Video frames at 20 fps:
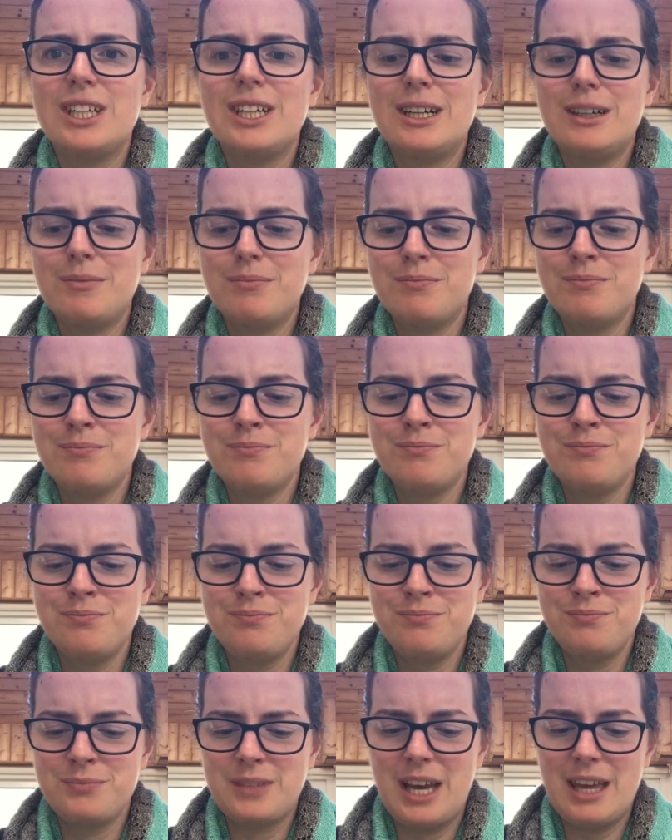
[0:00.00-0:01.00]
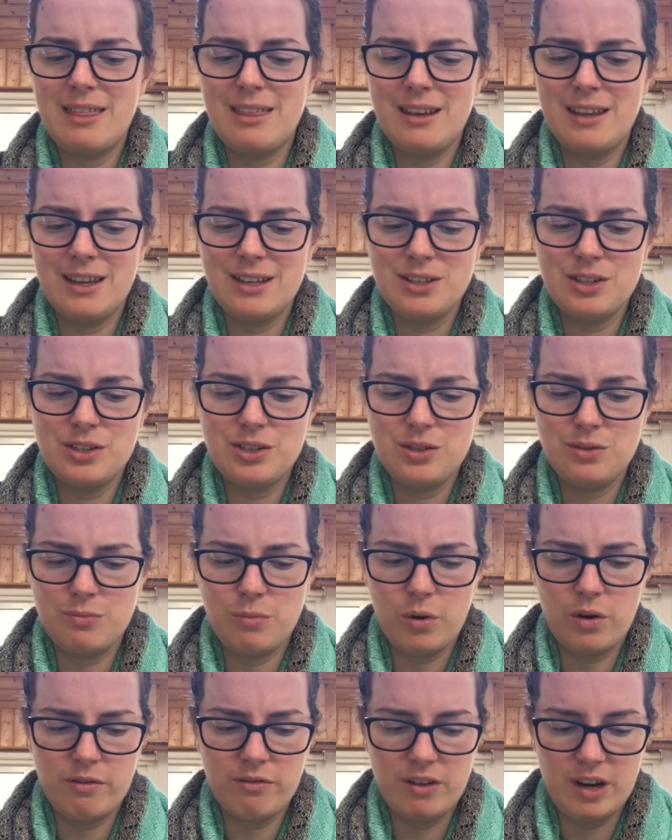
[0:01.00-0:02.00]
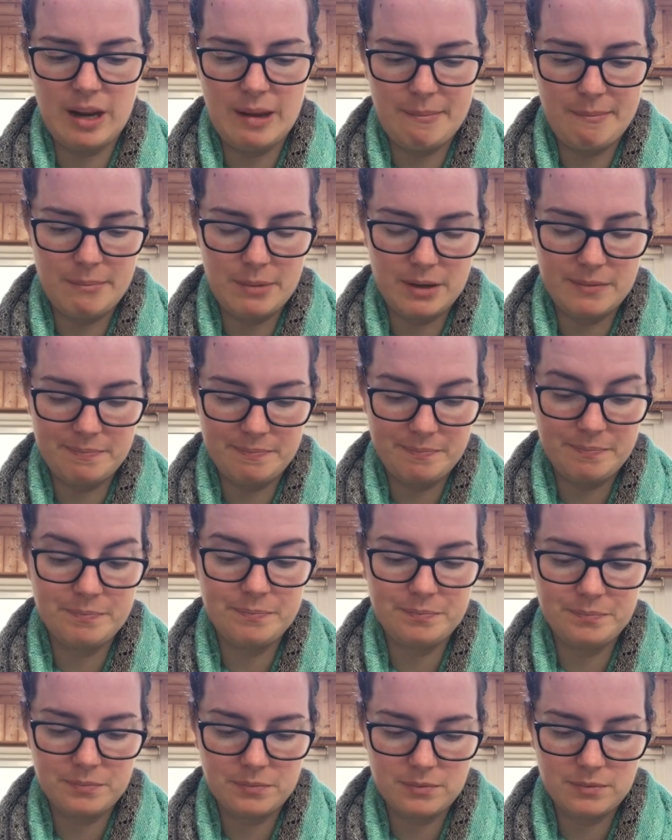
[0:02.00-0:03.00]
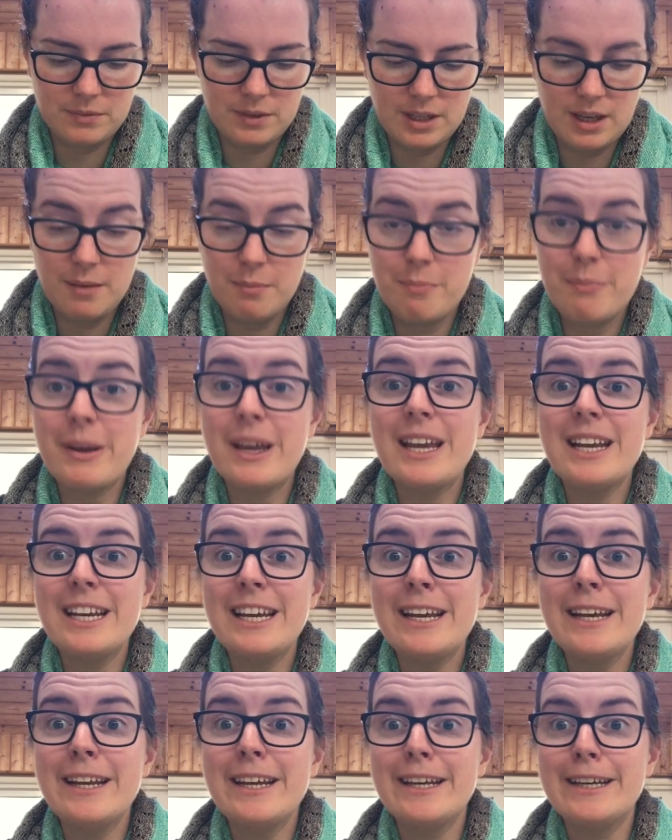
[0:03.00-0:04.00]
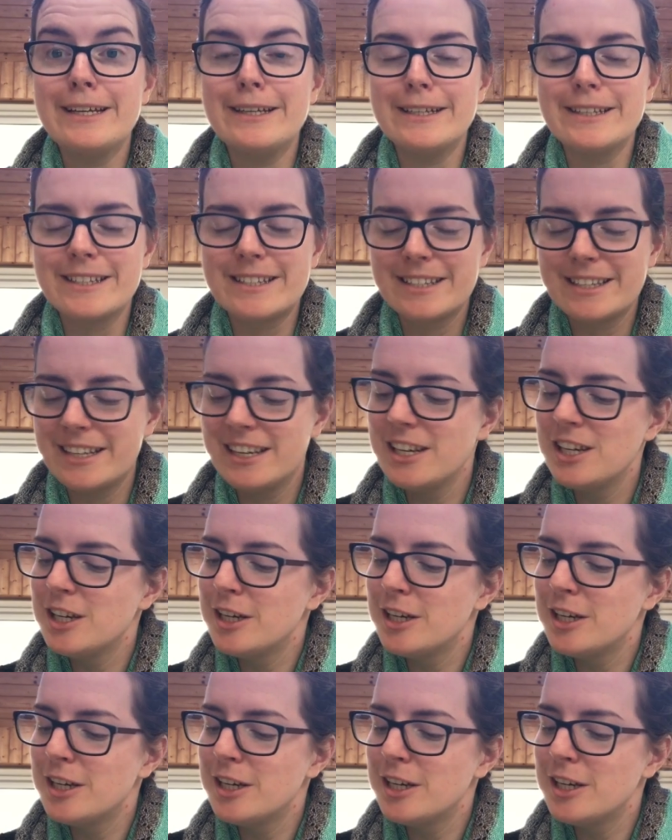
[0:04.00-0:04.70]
I think I should do more for him, but beanie it is.